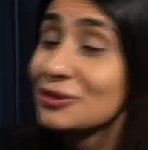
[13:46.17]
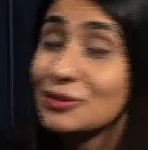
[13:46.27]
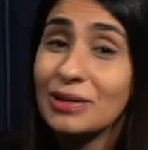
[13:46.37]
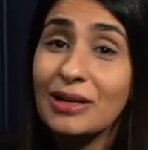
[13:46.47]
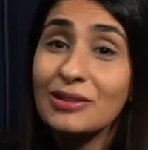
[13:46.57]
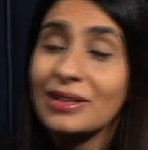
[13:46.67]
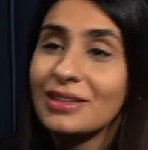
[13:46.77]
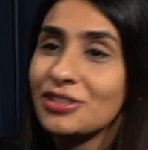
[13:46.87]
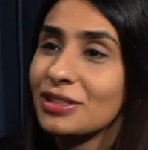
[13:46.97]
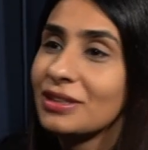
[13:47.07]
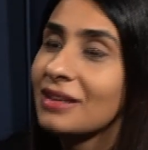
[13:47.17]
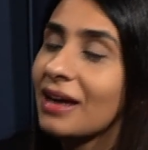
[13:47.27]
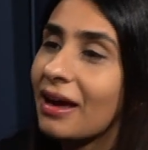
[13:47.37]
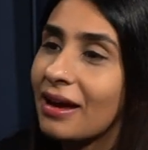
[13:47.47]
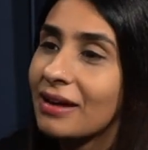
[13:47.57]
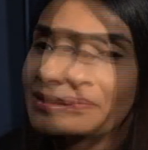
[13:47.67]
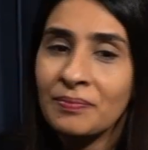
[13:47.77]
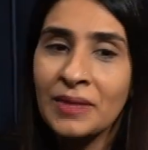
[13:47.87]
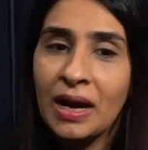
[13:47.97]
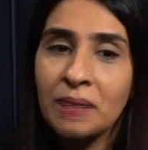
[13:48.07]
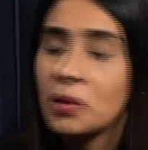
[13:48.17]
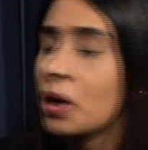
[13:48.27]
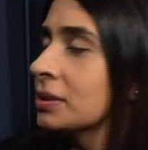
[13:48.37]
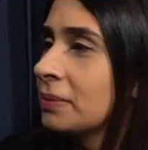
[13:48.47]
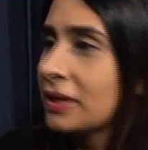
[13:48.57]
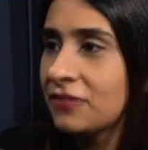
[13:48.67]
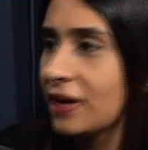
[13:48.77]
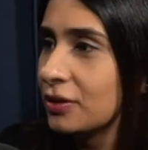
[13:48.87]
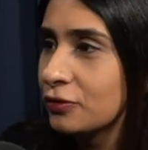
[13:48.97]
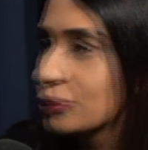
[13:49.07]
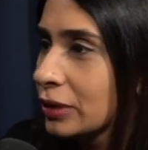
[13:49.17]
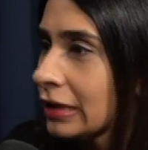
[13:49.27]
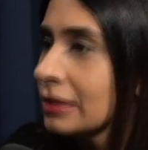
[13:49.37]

to rent a kitchen, and I'm not a big fan of cooking.